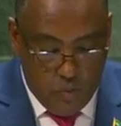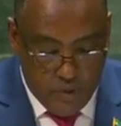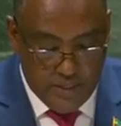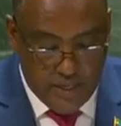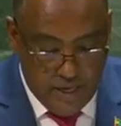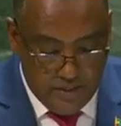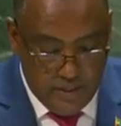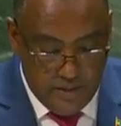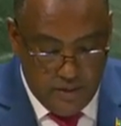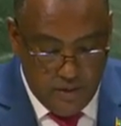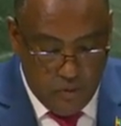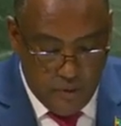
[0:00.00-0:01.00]
With
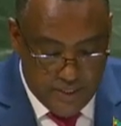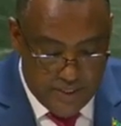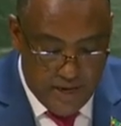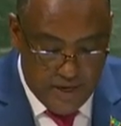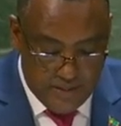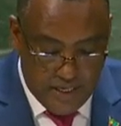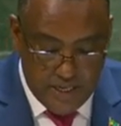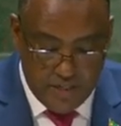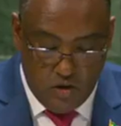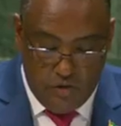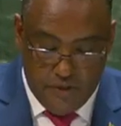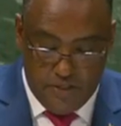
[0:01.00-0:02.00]
the
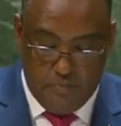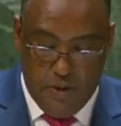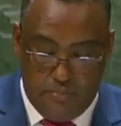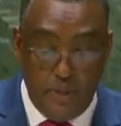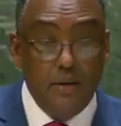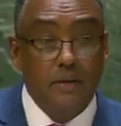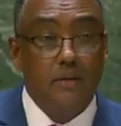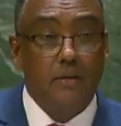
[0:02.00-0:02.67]
resilience of its people